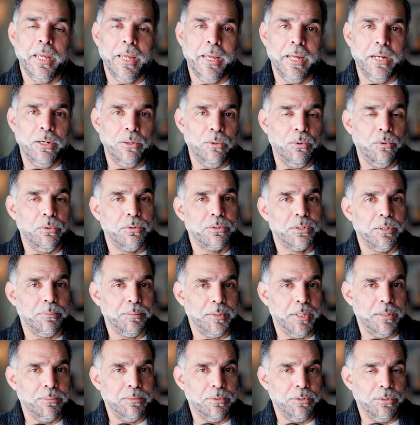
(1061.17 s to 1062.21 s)
and or
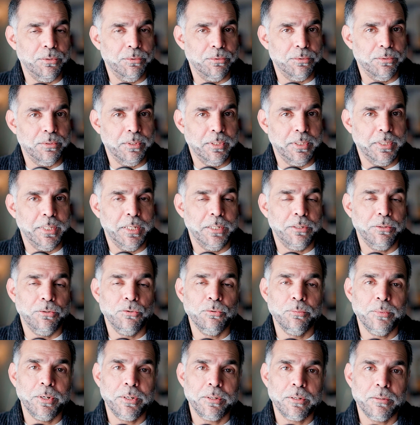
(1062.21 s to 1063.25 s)
sometimes it uses the get
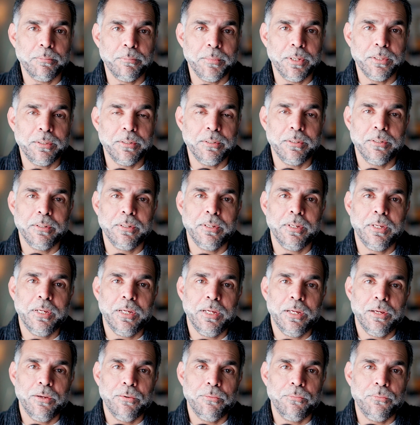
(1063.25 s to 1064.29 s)
enumerator method
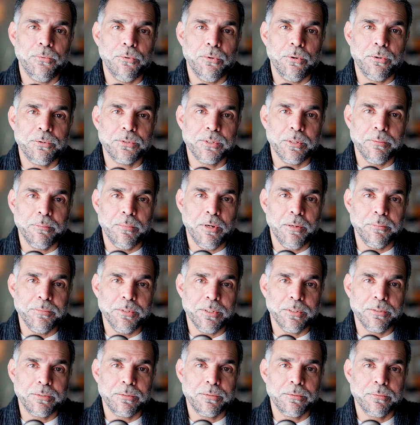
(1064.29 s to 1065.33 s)
for some
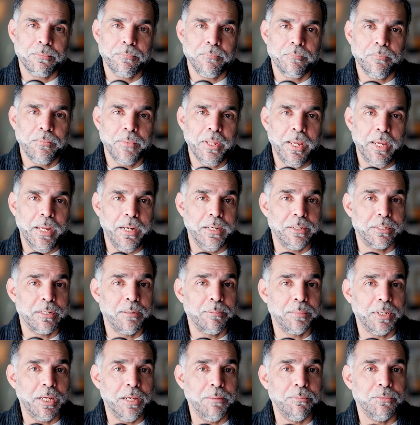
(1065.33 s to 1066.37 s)
objects and
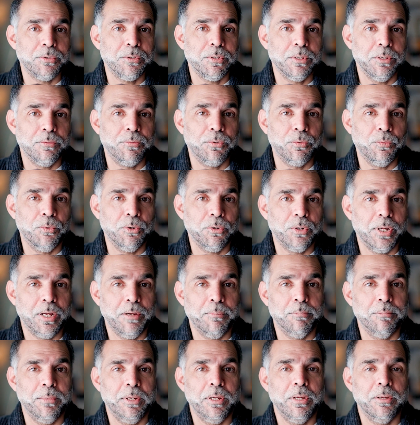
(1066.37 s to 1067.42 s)
sometimes if you want to
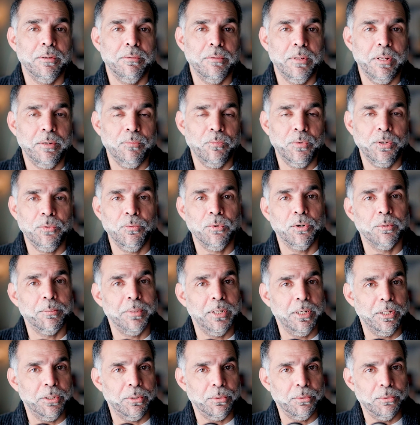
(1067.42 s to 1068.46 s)
have and when you want to
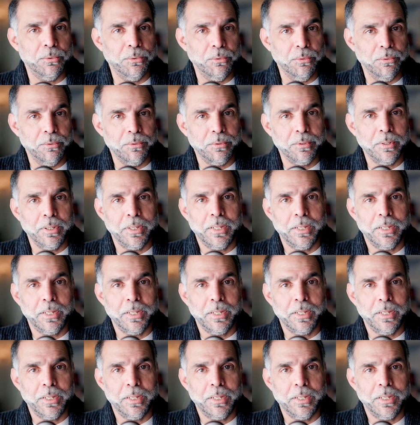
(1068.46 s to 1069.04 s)
build your own